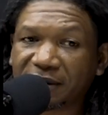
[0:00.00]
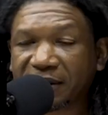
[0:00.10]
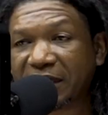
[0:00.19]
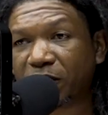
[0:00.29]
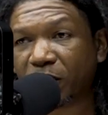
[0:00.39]

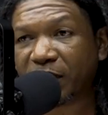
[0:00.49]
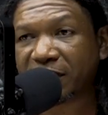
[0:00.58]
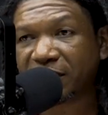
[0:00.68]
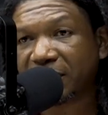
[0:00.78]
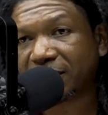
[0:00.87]
They don't
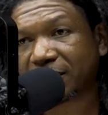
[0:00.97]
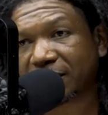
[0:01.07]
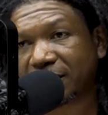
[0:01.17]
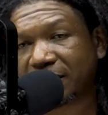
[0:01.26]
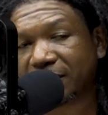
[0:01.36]
want change.
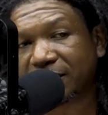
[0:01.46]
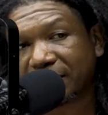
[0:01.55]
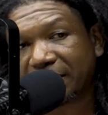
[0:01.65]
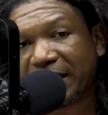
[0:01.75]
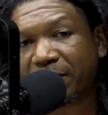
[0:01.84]

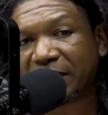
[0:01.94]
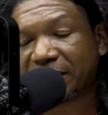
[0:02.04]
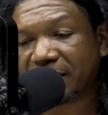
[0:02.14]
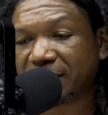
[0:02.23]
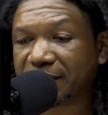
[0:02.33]
I would
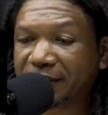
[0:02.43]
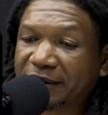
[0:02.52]
say.